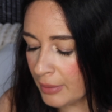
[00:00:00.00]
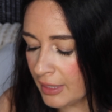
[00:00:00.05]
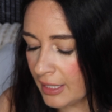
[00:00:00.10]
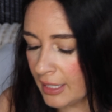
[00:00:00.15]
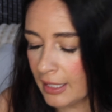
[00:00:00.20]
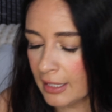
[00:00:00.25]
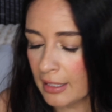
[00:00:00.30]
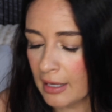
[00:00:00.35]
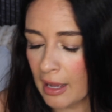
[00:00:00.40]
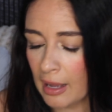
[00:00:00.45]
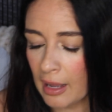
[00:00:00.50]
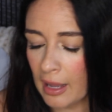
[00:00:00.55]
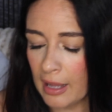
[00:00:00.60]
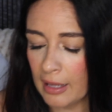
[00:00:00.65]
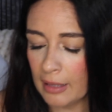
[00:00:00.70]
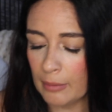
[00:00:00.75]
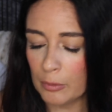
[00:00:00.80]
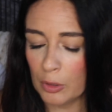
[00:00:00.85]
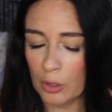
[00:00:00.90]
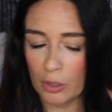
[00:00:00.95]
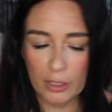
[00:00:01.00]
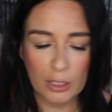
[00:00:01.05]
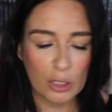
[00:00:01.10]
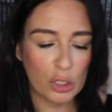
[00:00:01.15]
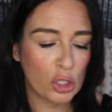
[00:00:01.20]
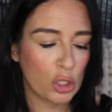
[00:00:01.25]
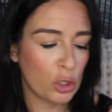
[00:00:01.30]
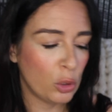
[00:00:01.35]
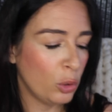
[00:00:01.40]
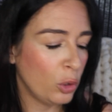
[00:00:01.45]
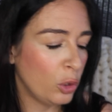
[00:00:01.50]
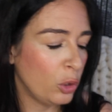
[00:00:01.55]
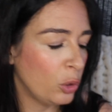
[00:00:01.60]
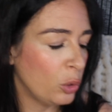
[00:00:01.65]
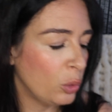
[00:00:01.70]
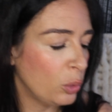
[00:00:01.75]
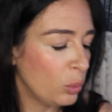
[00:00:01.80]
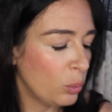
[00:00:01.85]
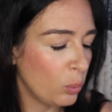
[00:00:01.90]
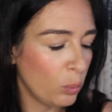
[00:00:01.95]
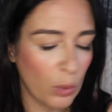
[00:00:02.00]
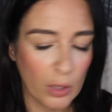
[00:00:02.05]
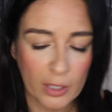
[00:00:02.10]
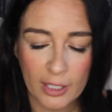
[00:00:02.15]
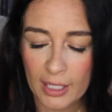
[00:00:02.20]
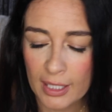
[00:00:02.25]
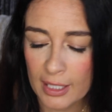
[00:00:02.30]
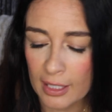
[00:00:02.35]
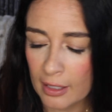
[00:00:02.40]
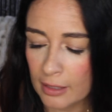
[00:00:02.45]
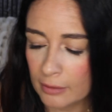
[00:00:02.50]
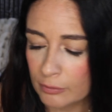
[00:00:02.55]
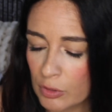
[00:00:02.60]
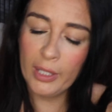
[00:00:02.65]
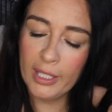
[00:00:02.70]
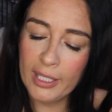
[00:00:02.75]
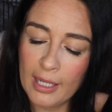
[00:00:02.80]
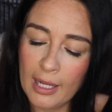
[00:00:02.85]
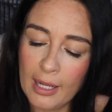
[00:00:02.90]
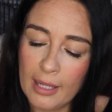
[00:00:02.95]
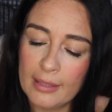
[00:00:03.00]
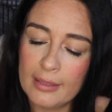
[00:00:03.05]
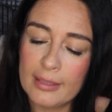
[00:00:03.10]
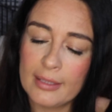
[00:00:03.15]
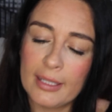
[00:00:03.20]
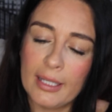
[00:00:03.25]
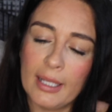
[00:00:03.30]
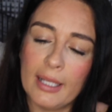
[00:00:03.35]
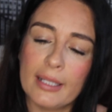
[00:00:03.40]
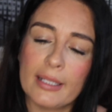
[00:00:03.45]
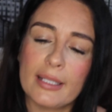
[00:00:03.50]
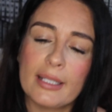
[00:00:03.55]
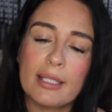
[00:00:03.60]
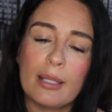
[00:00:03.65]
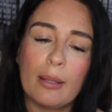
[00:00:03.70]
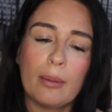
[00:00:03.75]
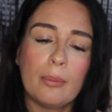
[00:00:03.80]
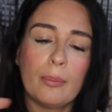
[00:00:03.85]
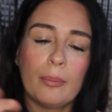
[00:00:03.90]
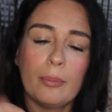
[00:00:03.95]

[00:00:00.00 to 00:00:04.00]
being, I'm gonna show you what I got. We got this